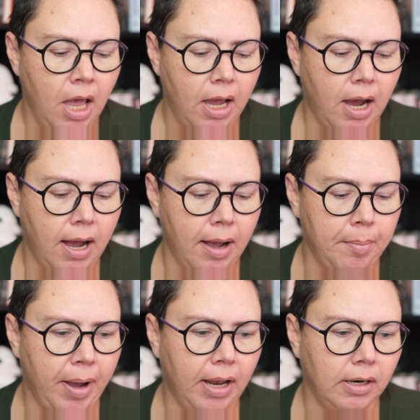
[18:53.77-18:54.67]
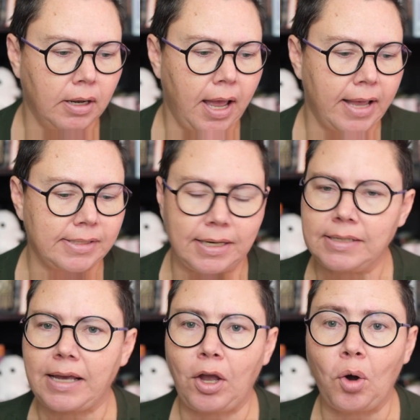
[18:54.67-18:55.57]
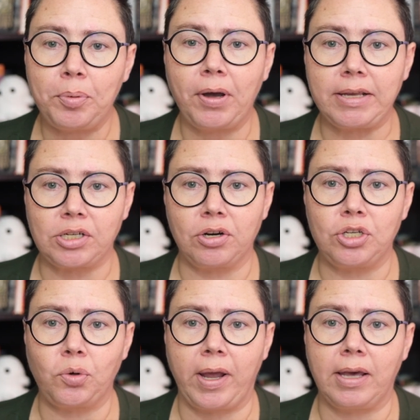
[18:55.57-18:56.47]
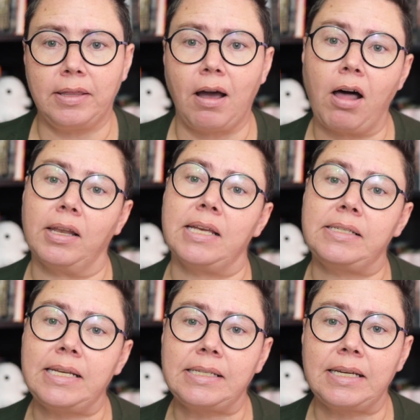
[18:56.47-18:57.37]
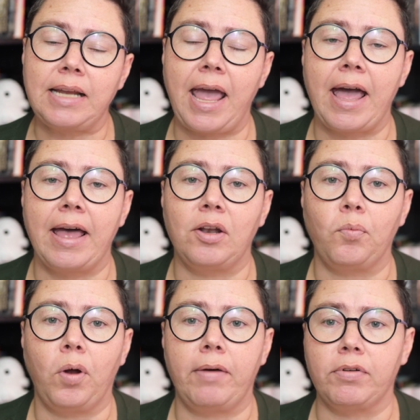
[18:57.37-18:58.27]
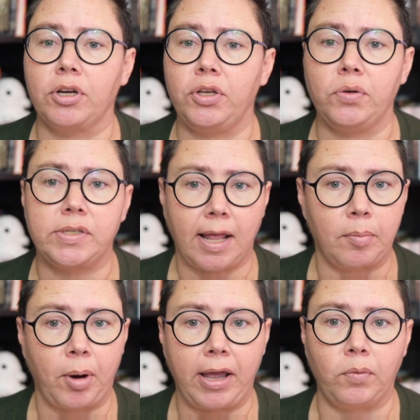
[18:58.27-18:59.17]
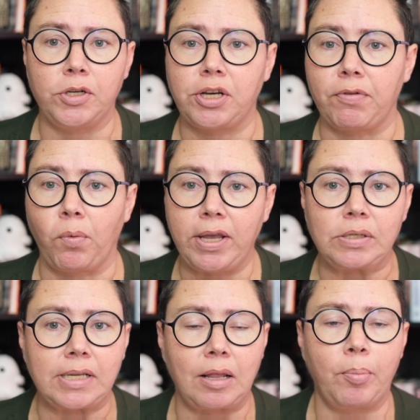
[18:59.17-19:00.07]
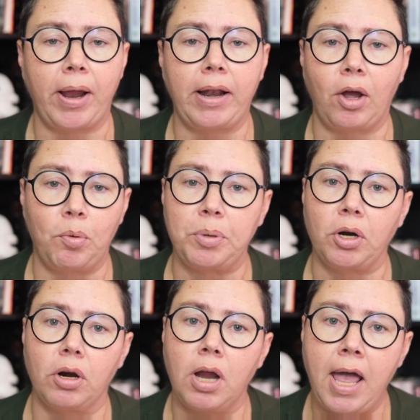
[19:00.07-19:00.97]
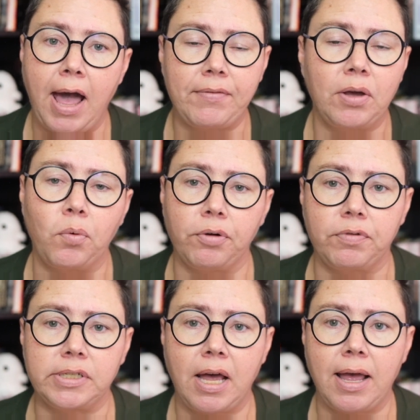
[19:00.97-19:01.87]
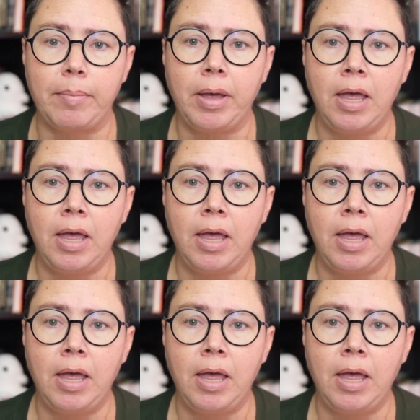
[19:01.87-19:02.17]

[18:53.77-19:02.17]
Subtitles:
But as it is, I hope you guys are enjoying the holiday season and whatever you celebrate and whichever way you celebrate, I hope you're having a wonderful time.